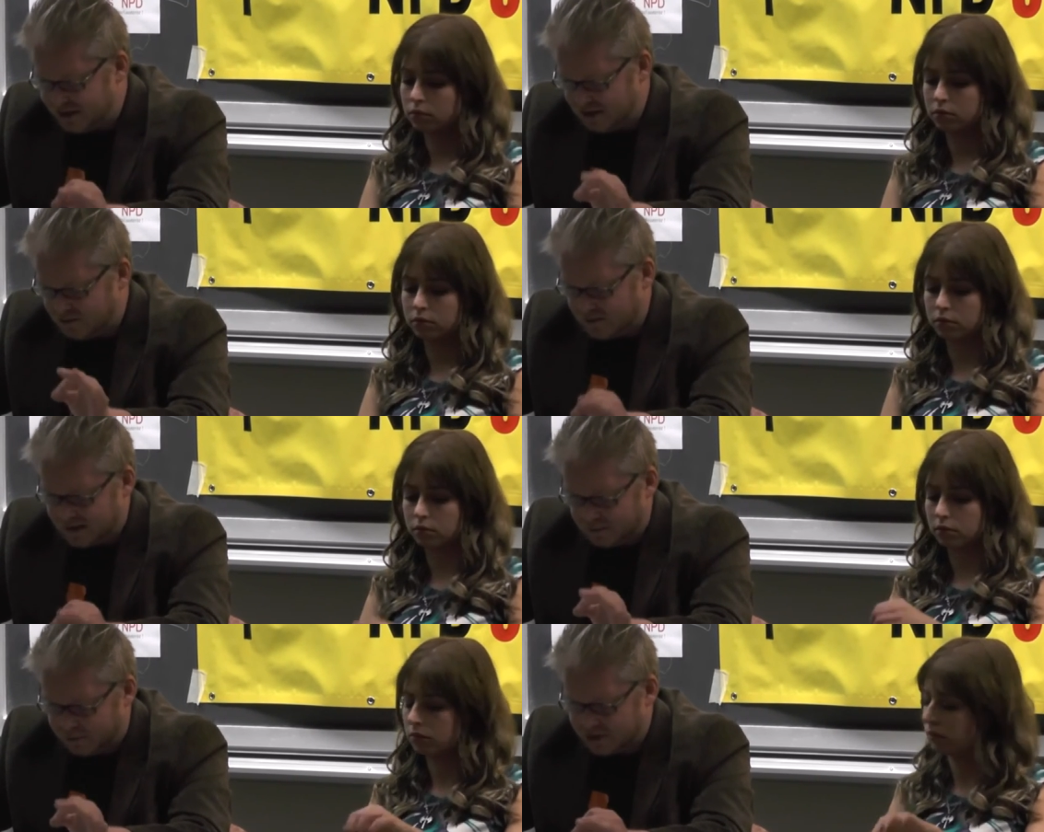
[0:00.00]

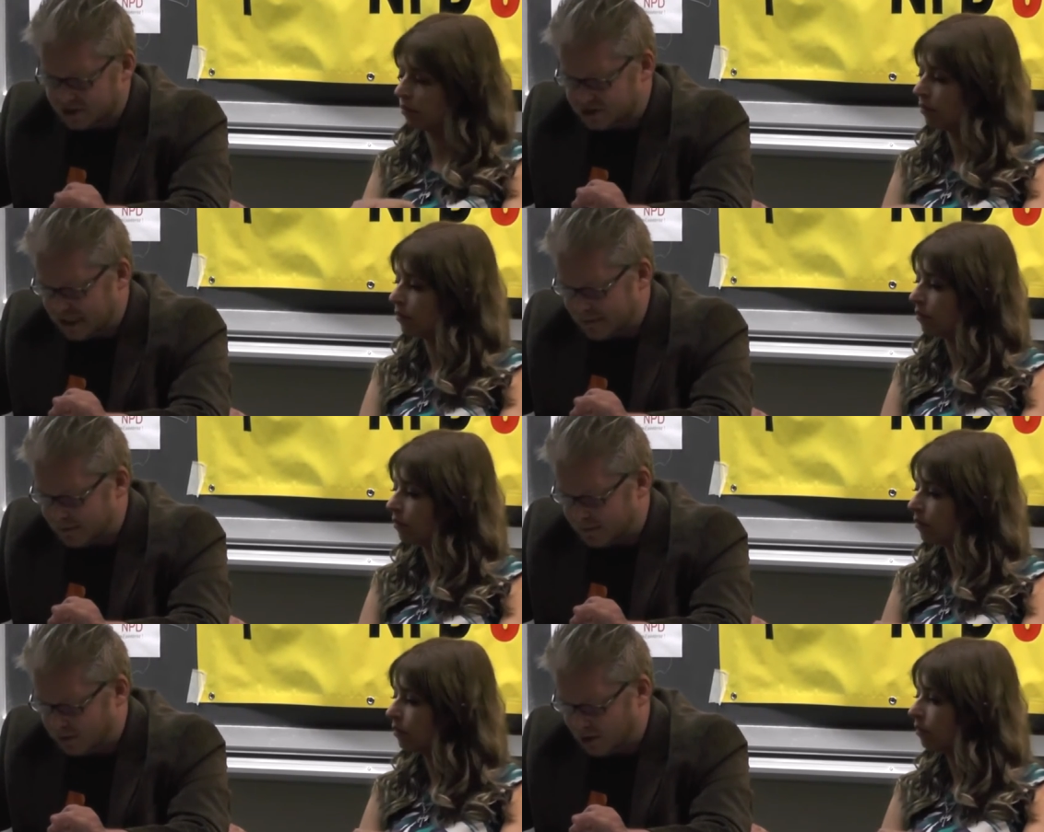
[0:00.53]
Speaker 1: deals with the British
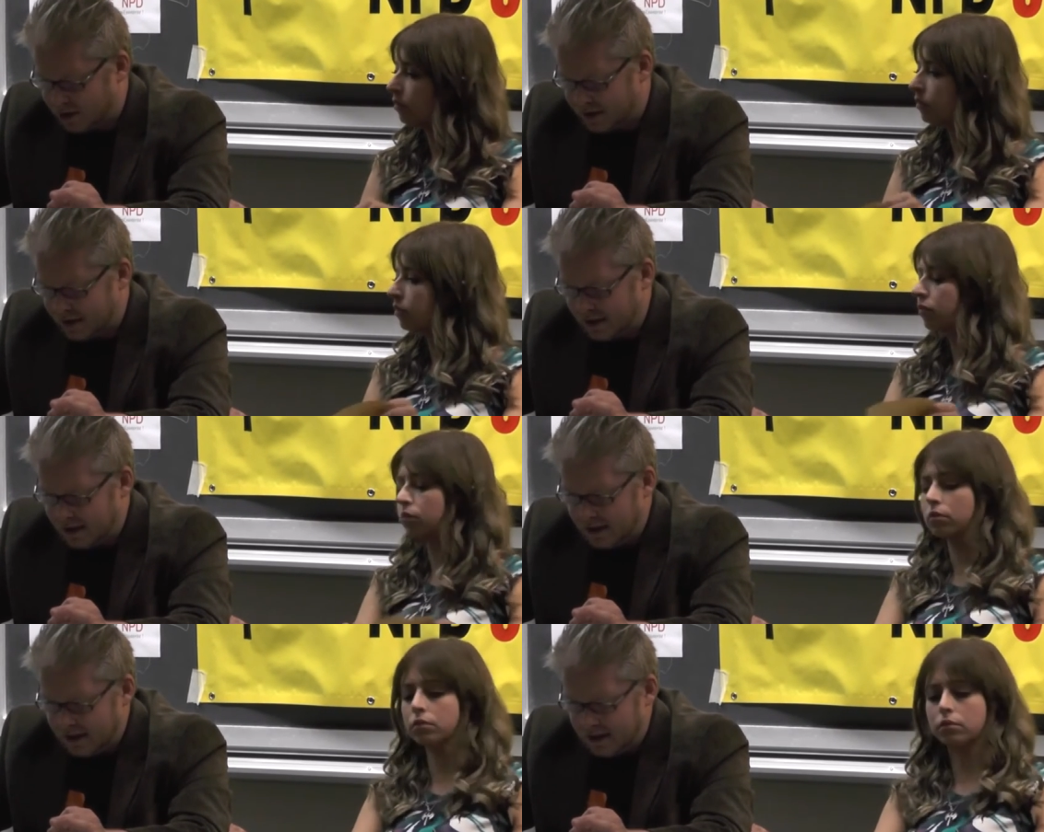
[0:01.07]
Labour
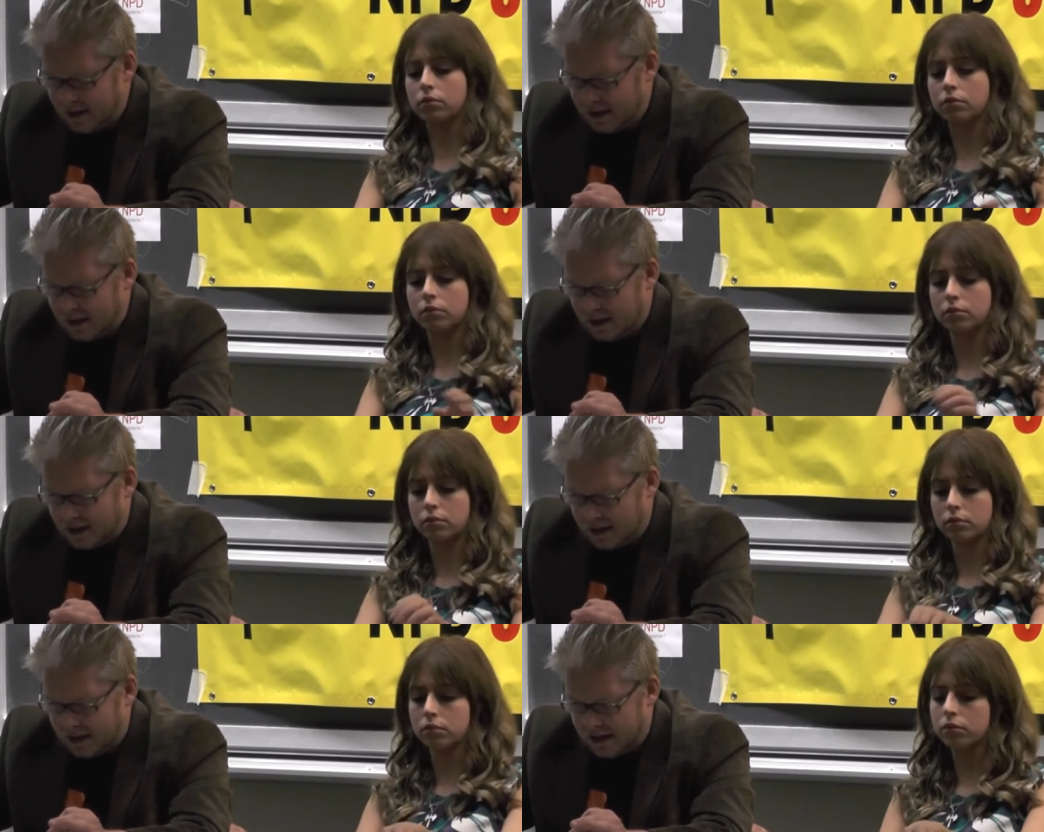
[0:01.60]
Party.
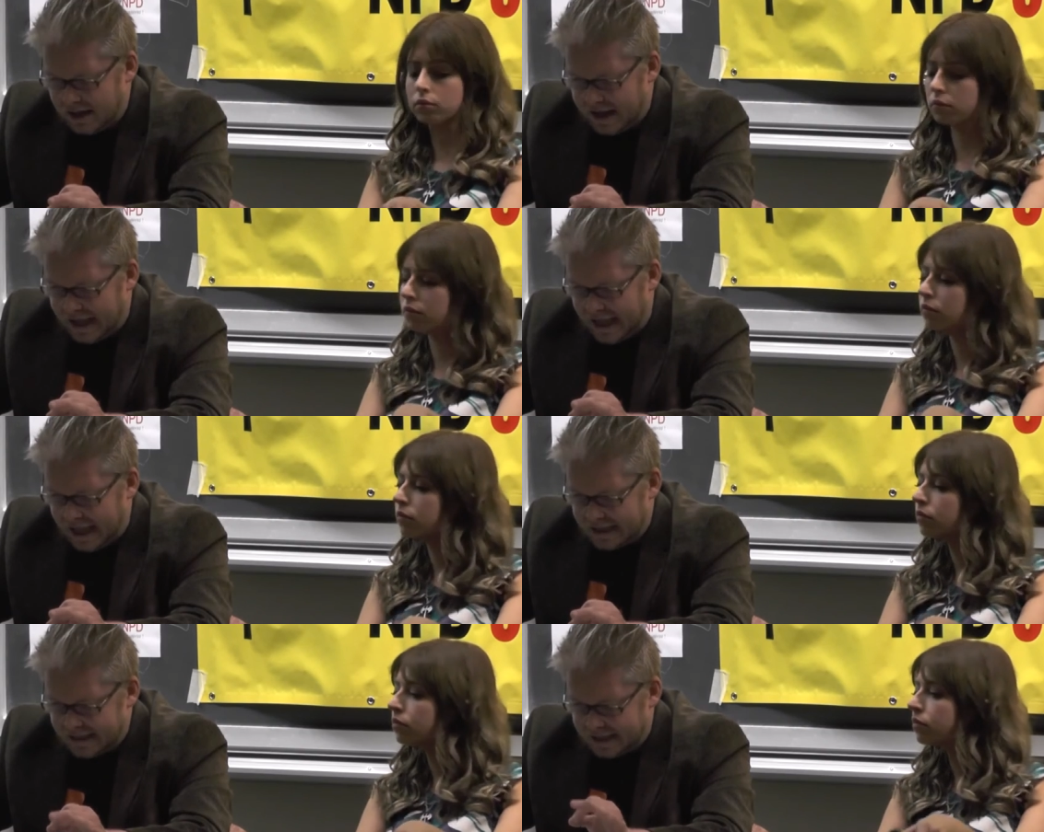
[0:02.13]

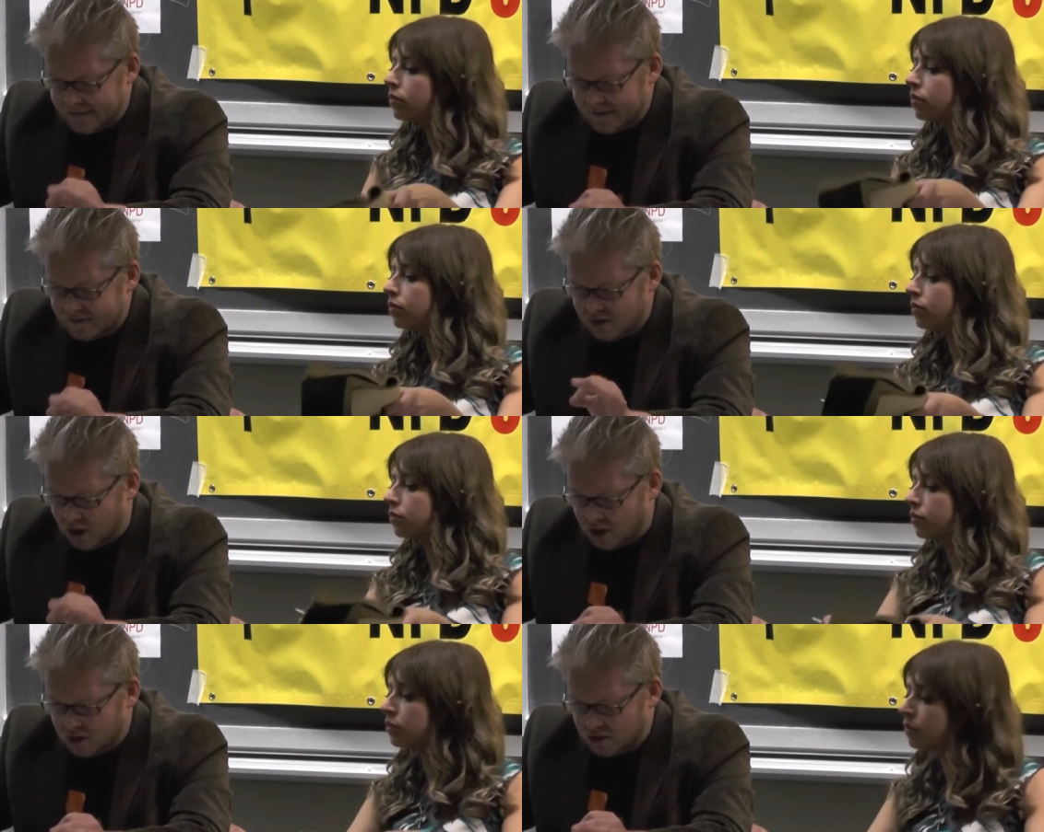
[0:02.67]
Uh, and in
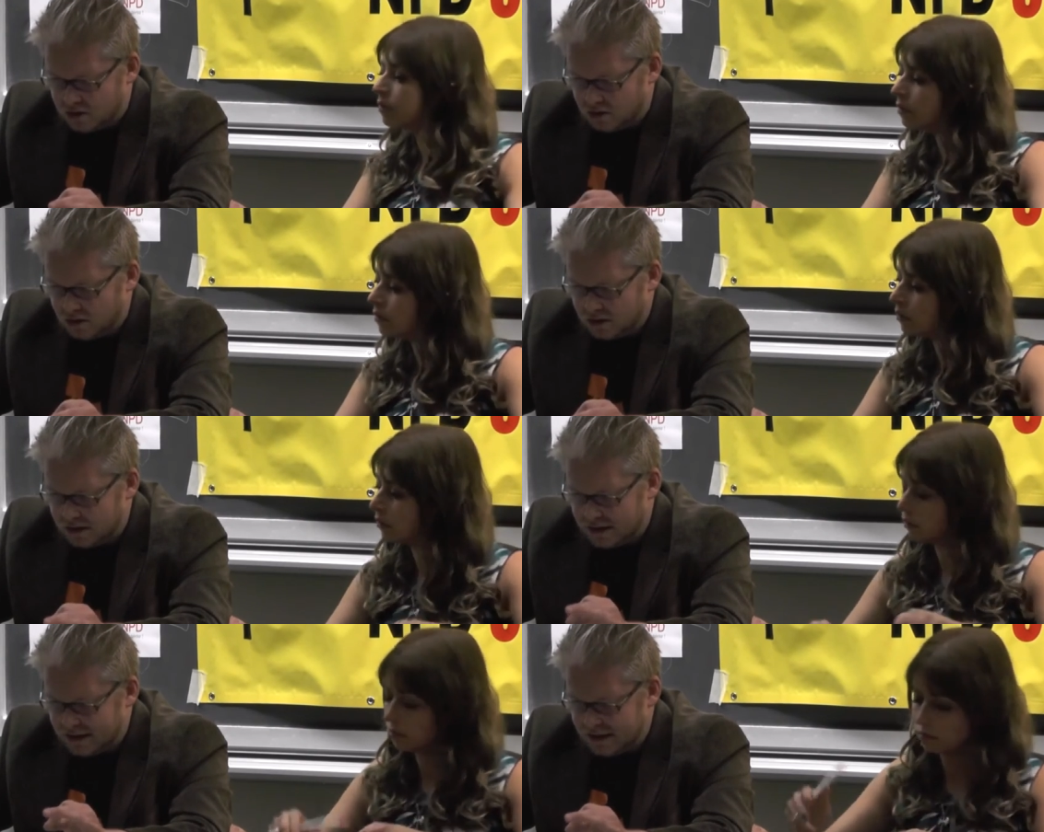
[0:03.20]
this
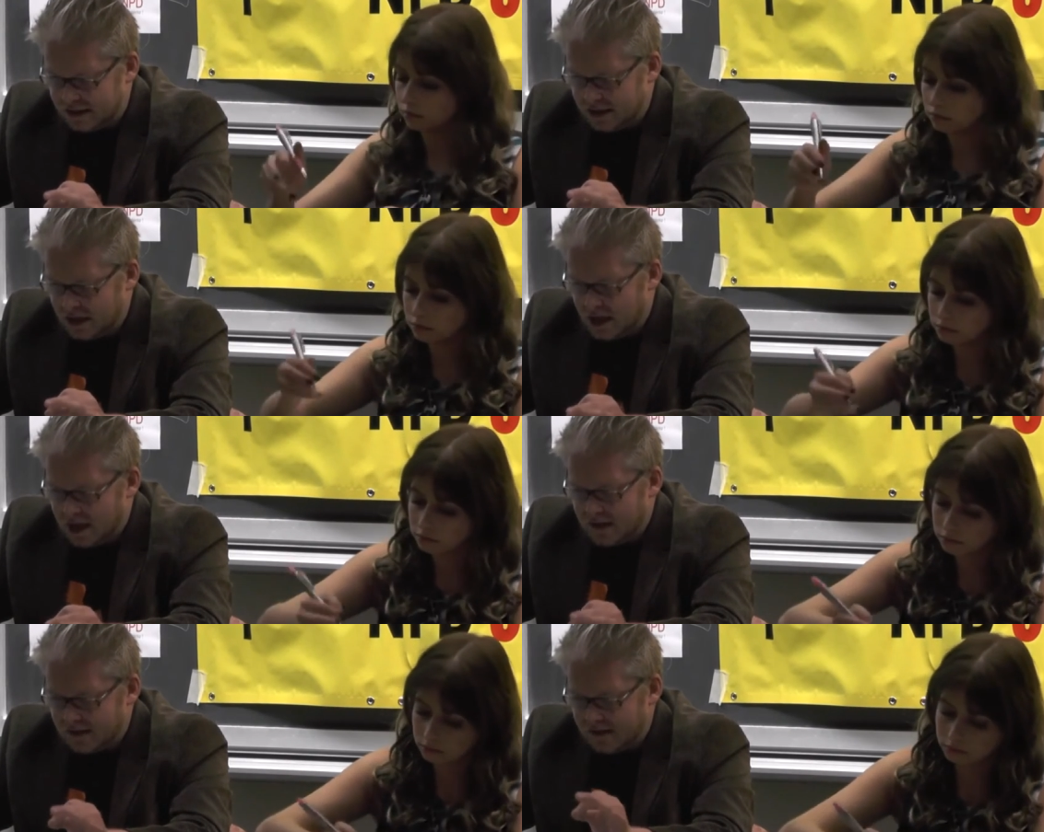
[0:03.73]
article,
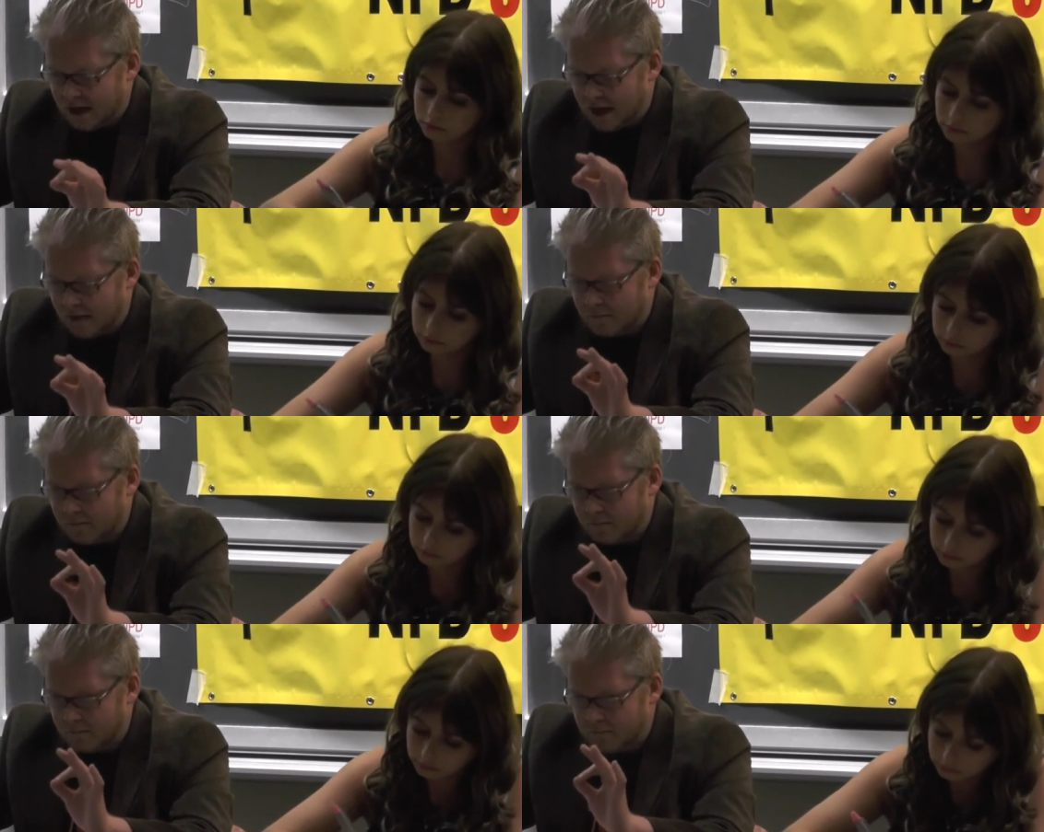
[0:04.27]
he
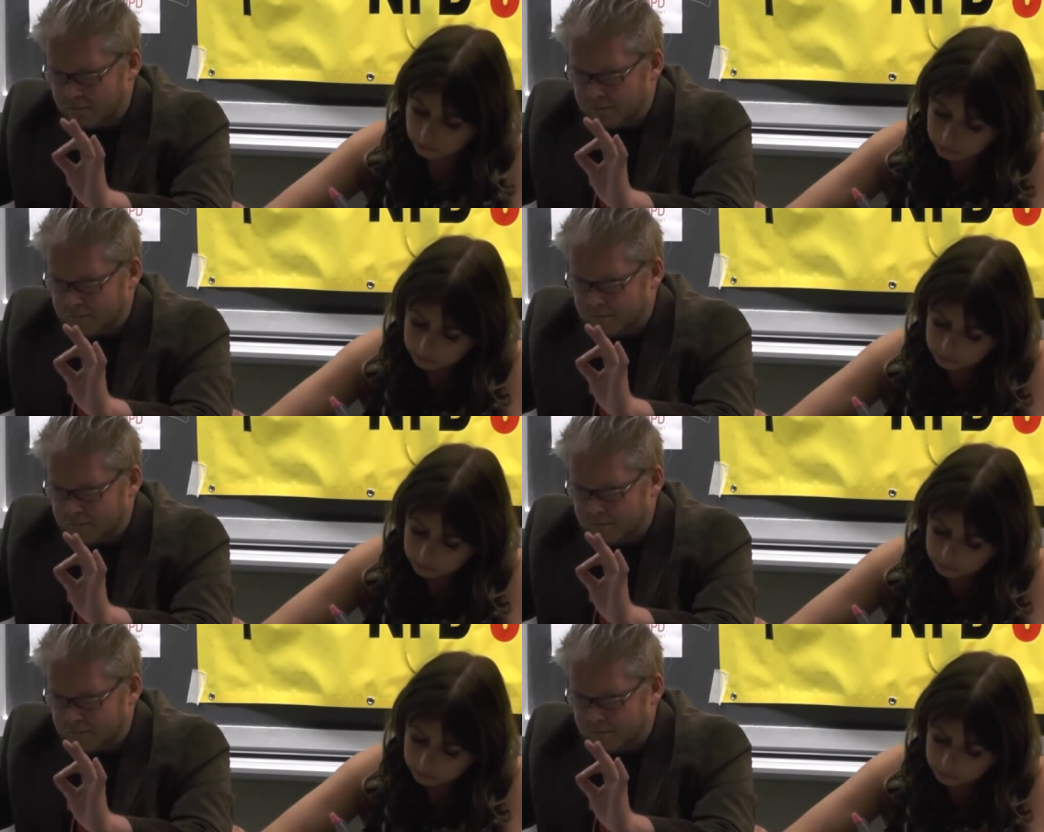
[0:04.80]
uh,